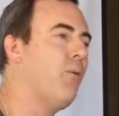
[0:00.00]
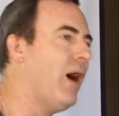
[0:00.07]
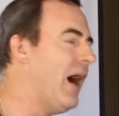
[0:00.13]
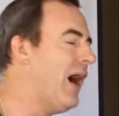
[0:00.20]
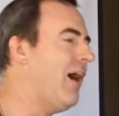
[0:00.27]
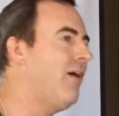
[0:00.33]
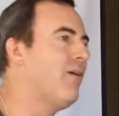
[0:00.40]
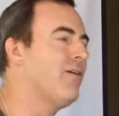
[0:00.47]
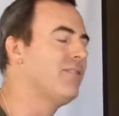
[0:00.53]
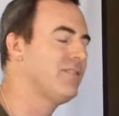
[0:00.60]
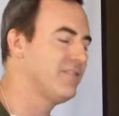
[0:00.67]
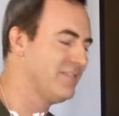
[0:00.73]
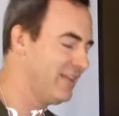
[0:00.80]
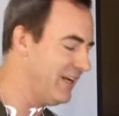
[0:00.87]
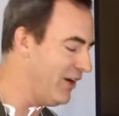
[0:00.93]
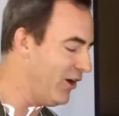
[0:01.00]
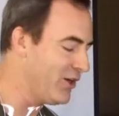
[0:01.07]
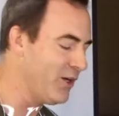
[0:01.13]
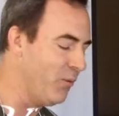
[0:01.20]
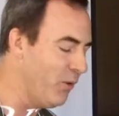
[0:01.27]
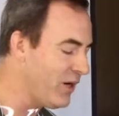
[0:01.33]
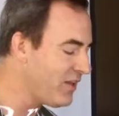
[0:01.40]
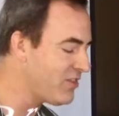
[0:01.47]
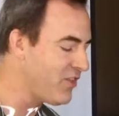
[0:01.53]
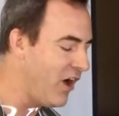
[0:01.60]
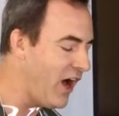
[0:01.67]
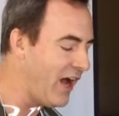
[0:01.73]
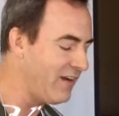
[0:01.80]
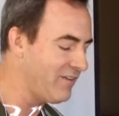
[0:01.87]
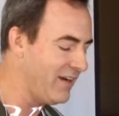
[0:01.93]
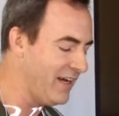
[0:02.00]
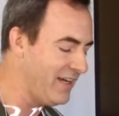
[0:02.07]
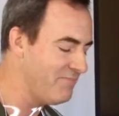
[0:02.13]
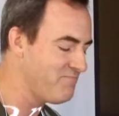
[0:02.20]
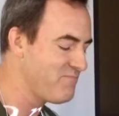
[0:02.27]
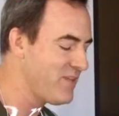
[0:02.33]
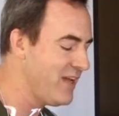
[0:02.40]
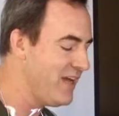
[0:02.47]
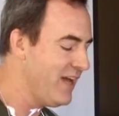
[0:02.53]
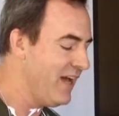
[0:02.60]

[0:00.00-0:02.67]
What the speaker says: Wow. You know, you would have thought, right?